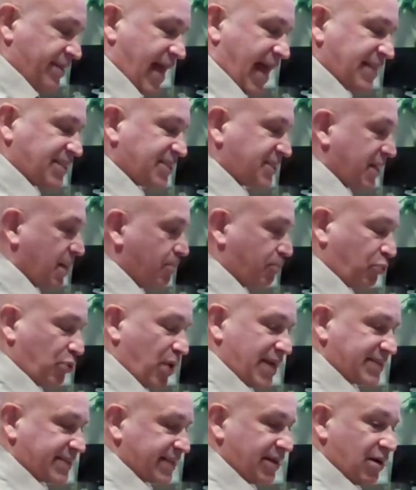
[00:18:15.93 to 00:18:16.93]
That's
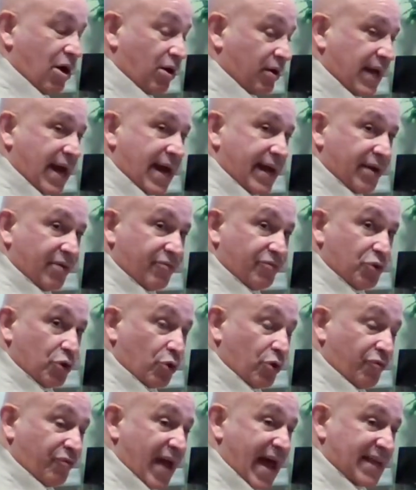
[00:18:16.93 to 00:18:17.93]
compressing all kind of
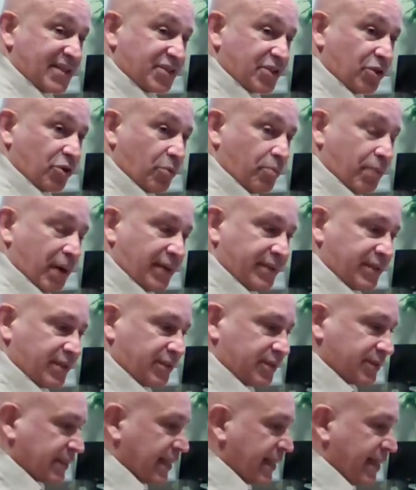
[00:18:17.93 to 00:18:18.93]
neurovascular
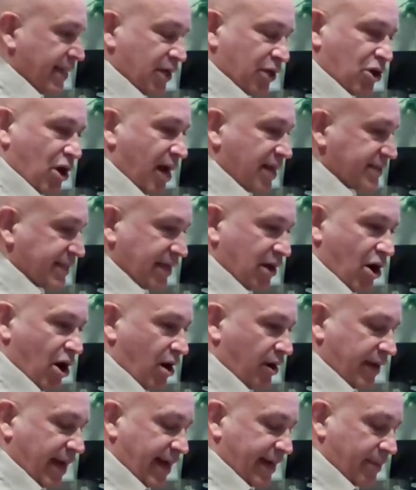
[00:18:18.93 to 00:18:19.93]
bundles, causing
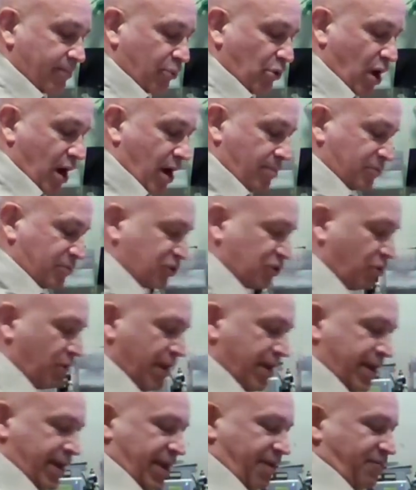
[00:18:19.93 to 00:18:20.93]
all kind of problems. So
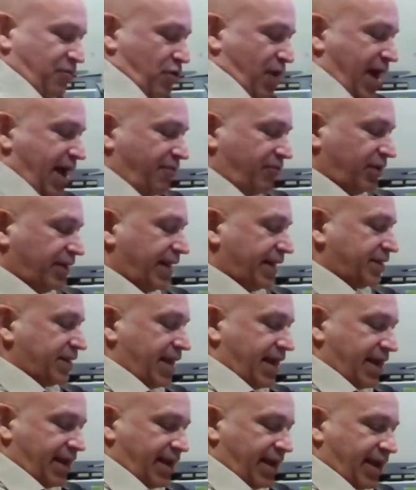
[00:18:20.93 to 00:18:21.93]
if you have it,
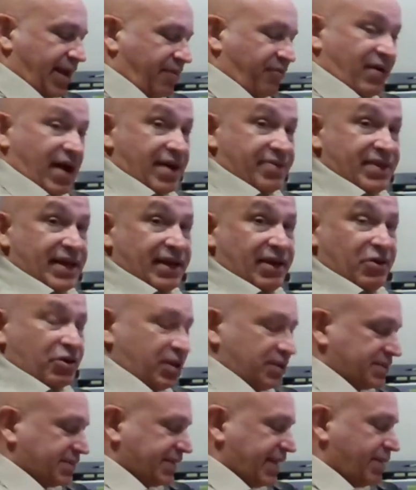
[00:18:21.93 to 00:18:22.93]
like, if I think you
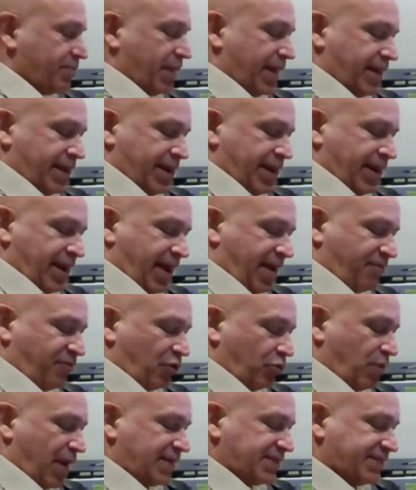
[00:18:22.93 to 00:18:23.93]
can see me, if
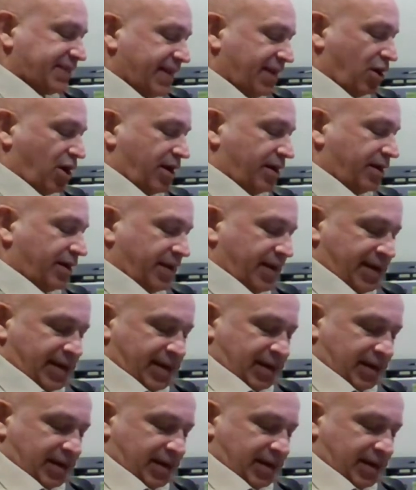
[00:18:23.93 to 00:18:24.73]
you're resting on